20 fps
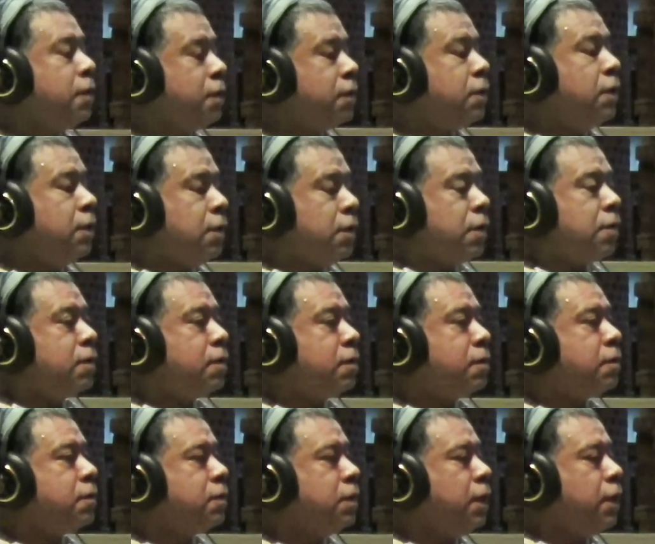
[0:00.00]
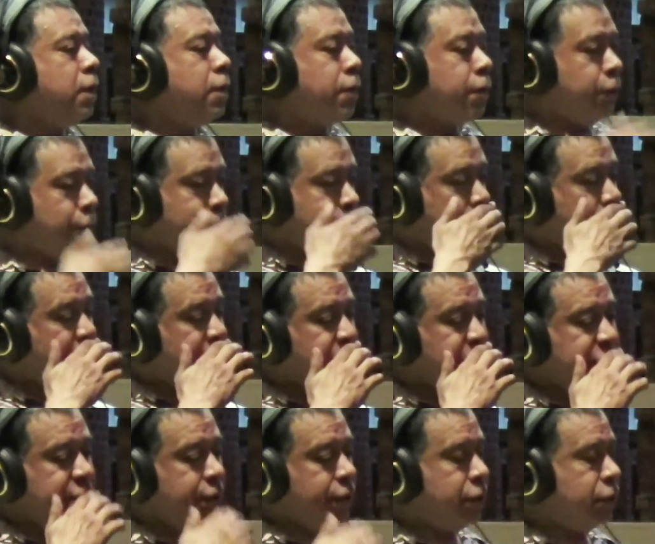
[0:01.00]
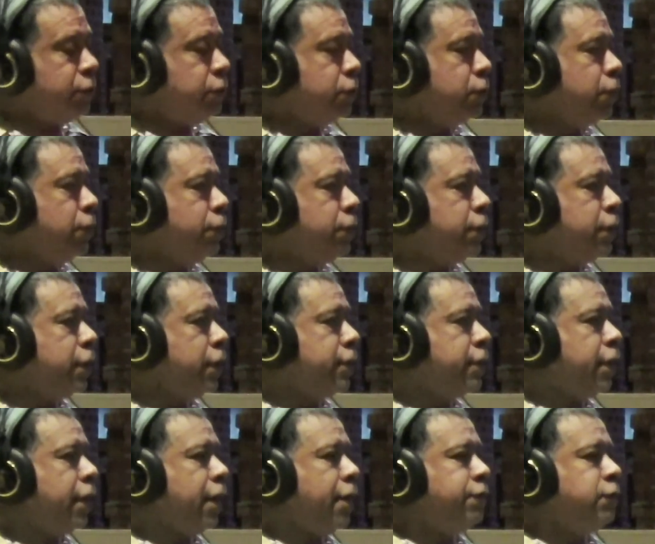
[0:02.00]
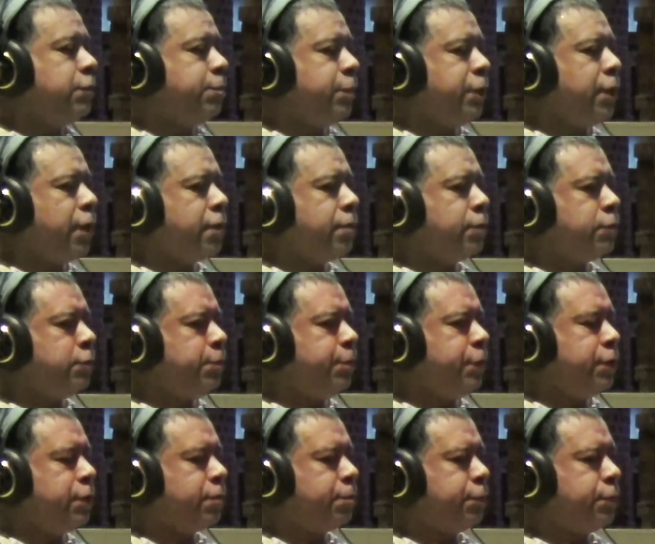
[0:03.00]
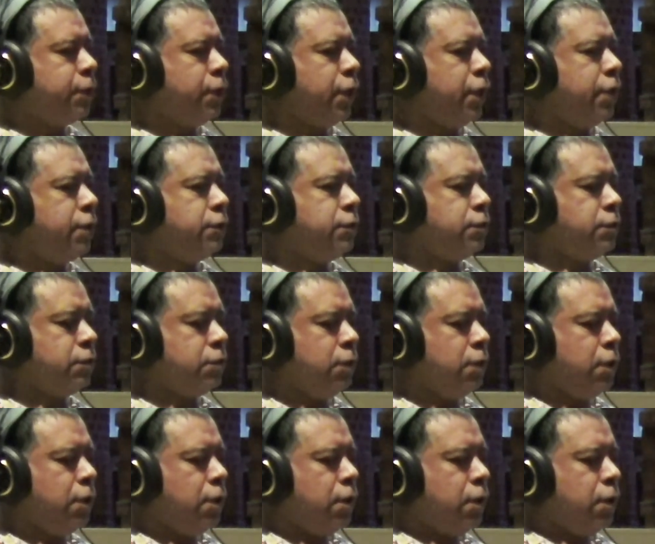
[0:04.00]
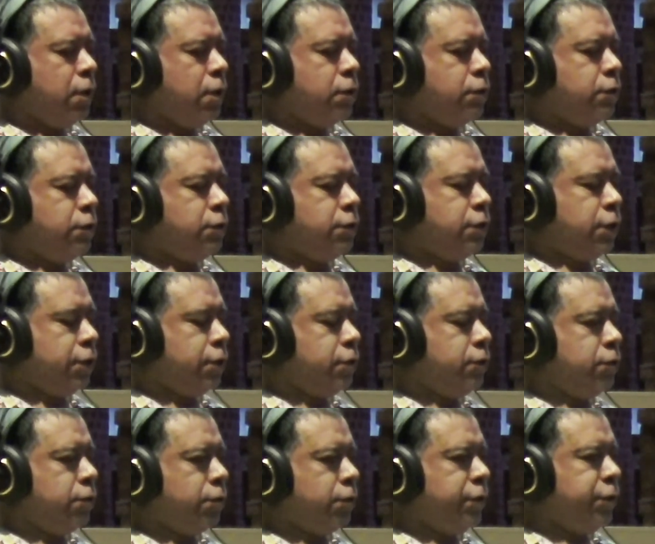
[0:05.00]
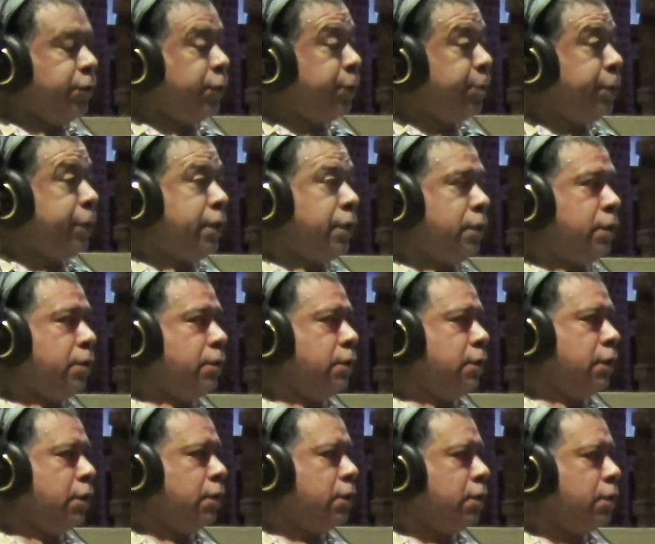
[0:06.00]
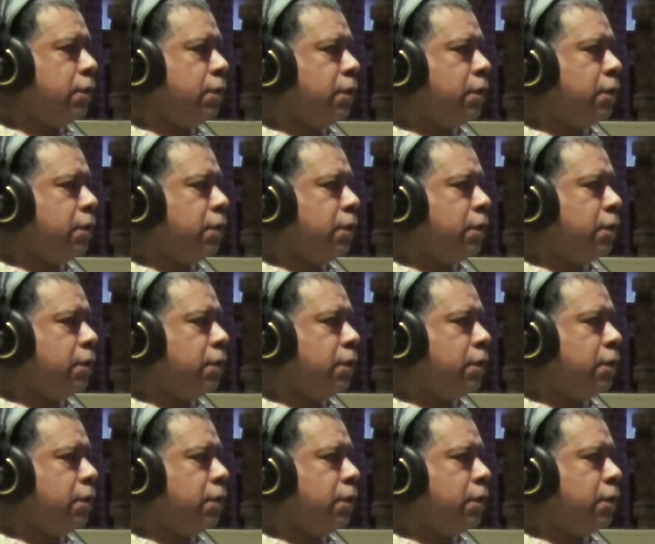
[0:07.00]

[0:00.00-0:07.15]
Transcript: Yeah. Well, they have to tell the story, and they have to be able to be in a place to tell the story repeatedly.